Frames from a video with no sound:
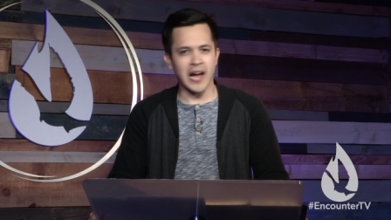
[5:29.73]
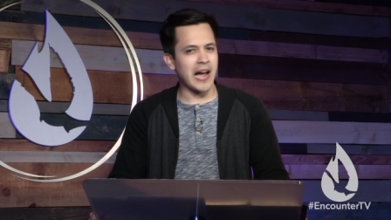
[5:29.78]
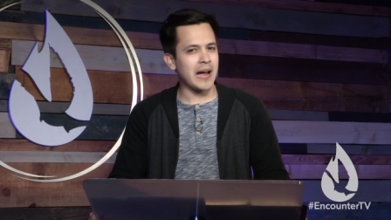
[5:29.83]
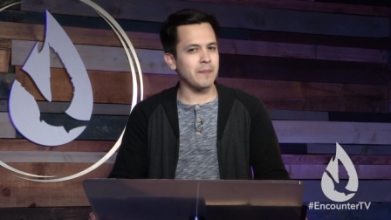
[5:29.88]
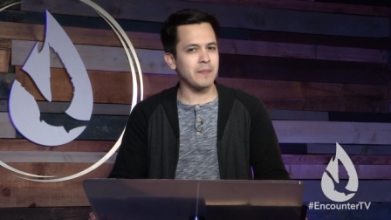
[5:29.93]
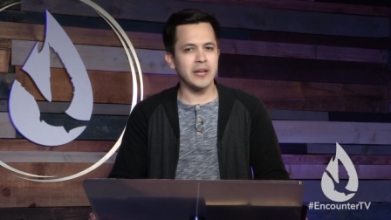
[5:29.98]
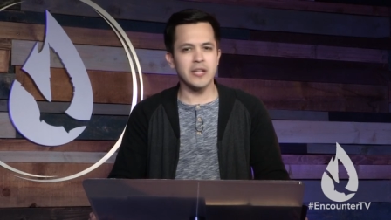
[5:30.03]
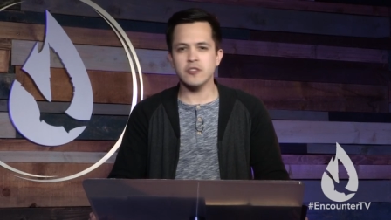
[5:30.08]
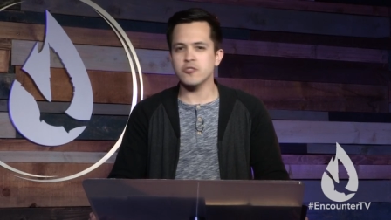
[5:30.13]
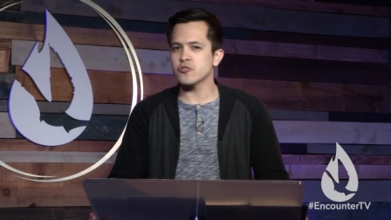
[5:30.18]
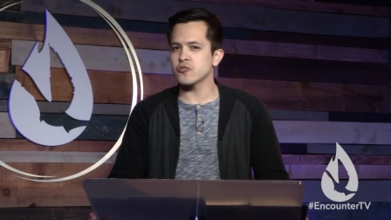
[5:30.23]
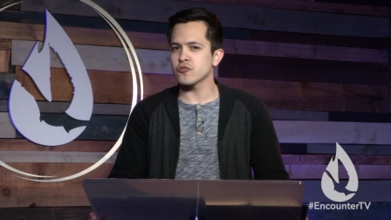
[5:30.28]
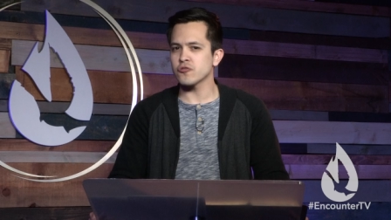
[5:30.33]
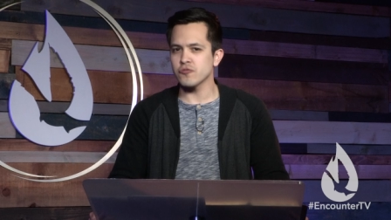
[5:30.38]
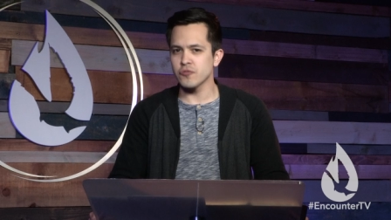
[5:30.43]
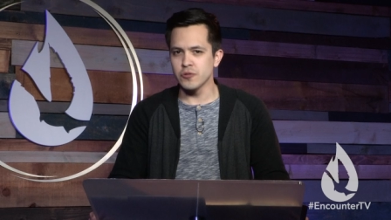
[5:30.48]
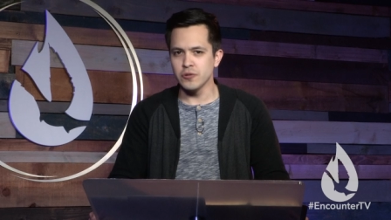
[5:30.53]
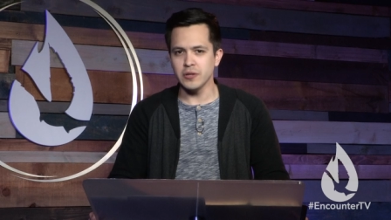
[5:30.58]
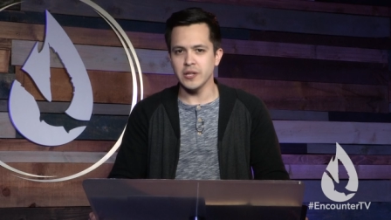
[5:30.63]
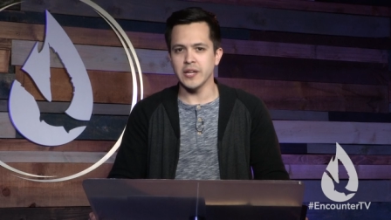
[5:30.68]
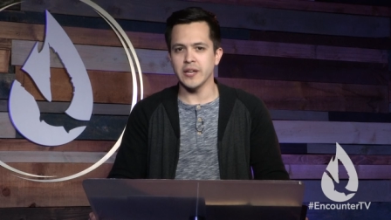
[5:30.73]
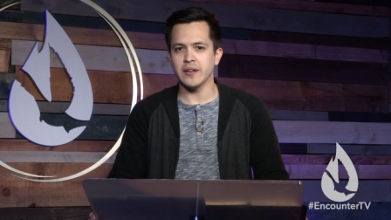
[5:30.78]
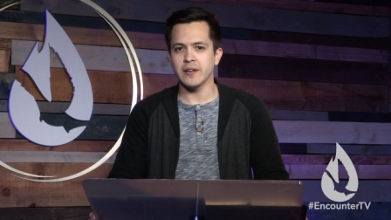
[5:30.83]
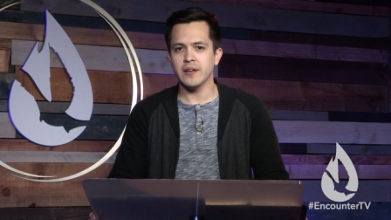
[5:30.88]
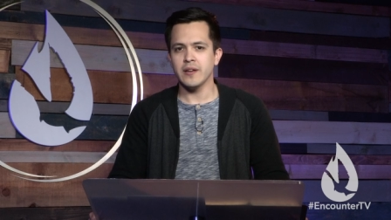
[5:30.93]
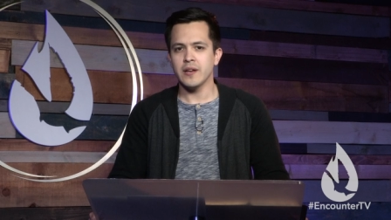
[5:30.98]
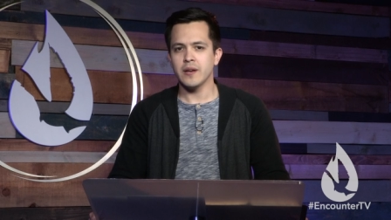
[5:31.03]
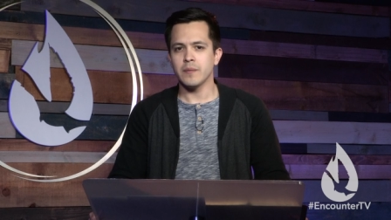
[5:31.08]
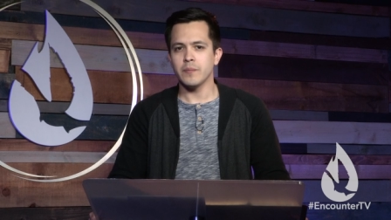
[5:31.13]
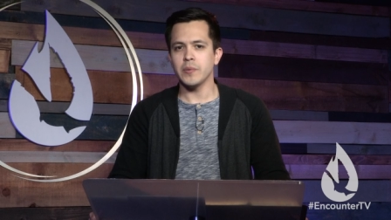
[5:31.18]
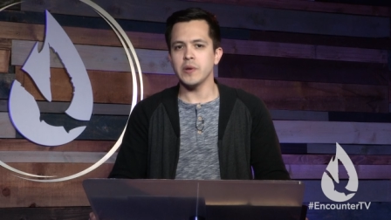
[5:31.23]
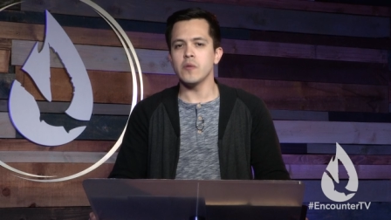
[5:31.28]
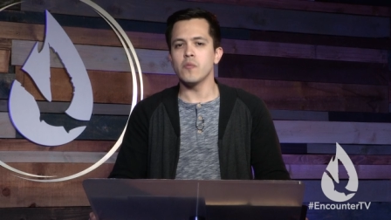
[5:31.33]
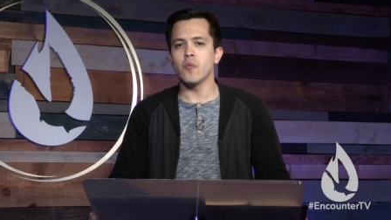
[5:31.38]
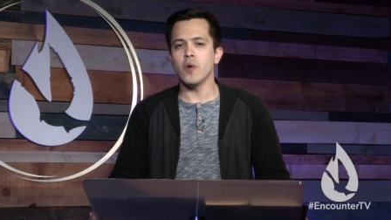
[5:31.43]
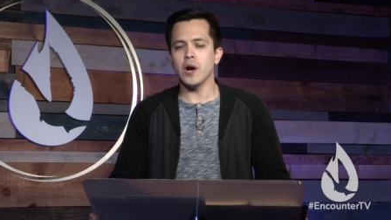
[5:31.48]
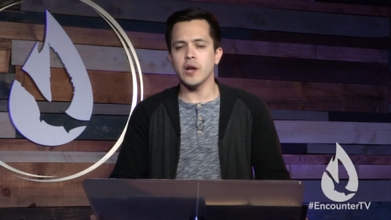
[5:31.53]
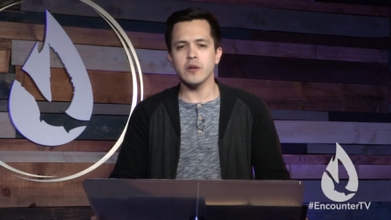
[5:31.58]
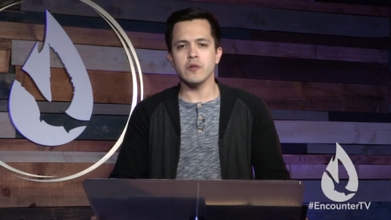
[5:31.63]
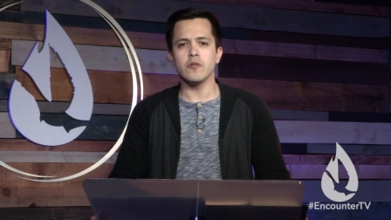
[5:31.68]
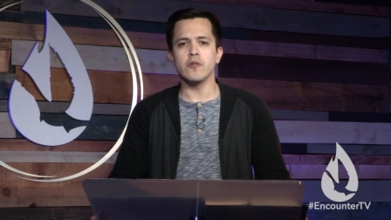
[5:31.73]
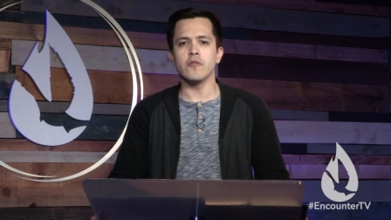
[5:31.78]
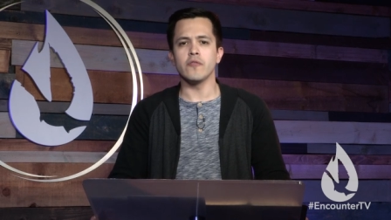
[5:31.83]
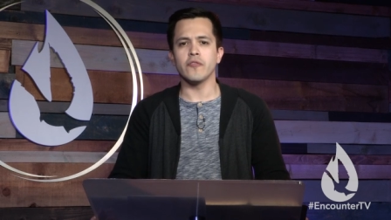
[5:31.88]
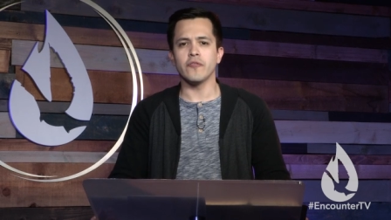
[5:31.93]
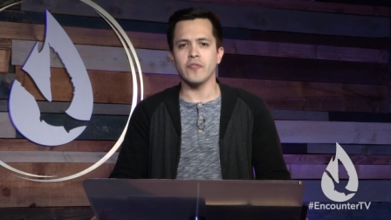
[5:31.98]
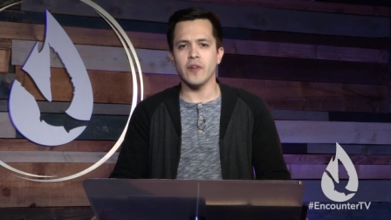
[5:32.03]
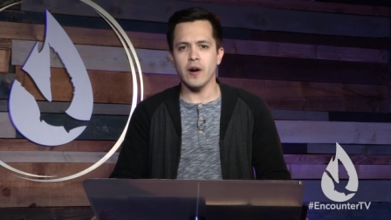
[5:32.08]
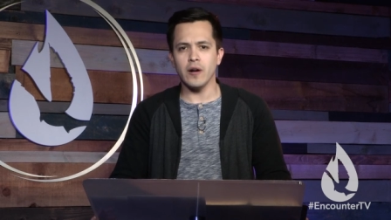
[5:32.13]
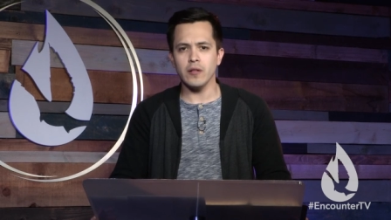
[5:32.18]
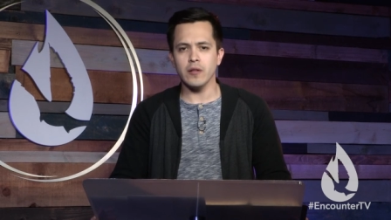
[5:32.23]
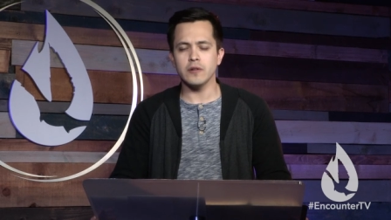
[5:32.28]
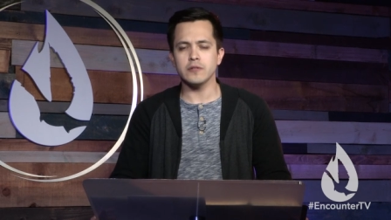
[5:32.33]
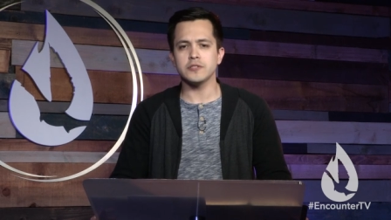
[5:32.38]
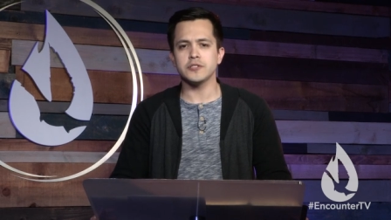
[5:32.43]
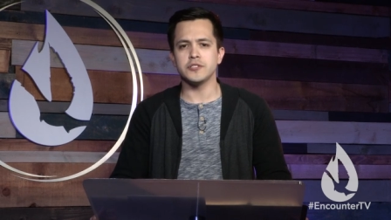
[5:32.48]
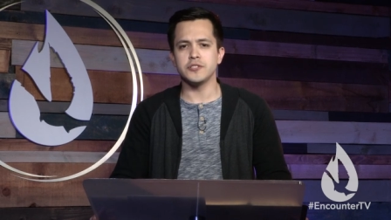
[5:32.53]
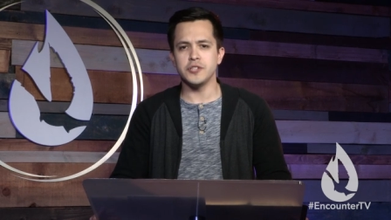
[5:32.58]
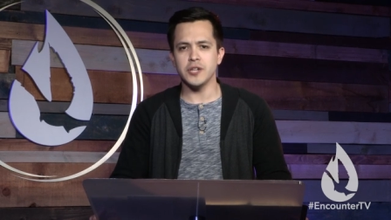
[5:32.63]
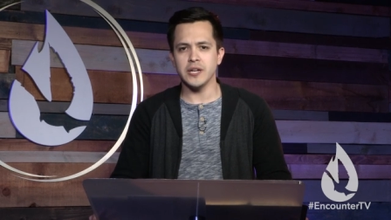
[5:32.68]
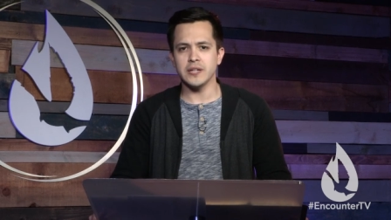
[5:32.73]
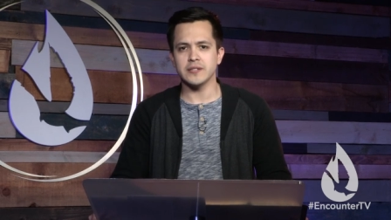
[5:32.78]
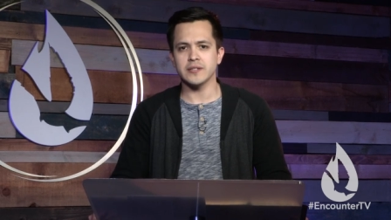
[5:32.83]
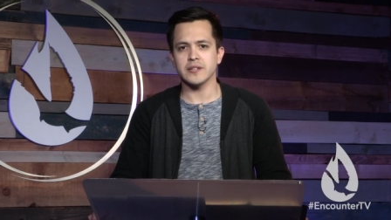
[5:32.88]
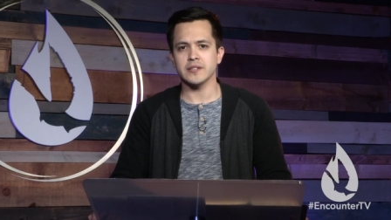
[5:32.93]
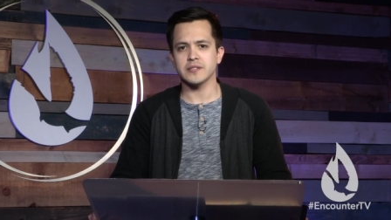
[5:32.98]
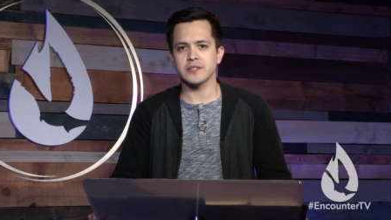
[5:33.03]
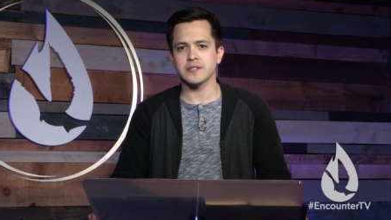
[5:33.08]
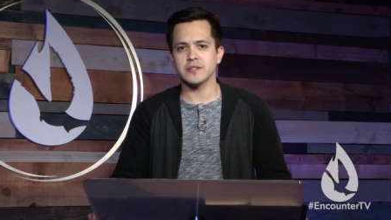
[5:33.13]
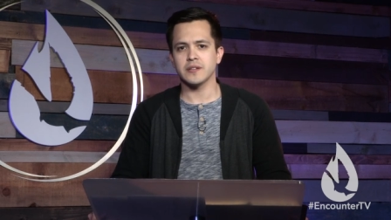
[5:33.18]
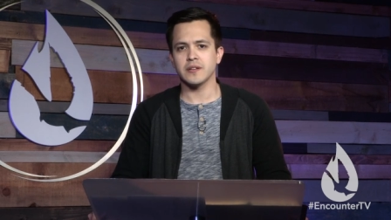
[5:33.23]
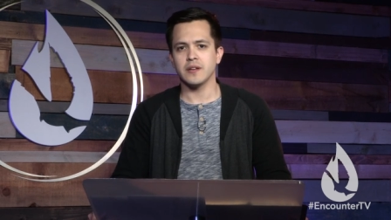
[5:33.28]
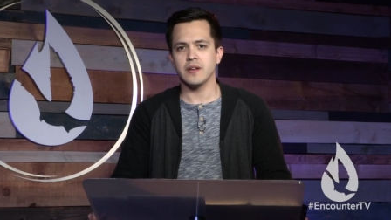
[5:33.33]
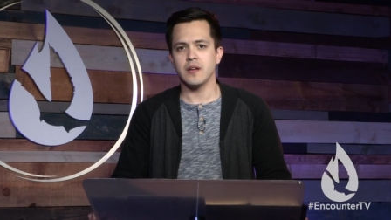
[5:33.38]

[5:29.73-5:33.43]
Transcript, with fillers: I mean, truly be one who follows Jesus.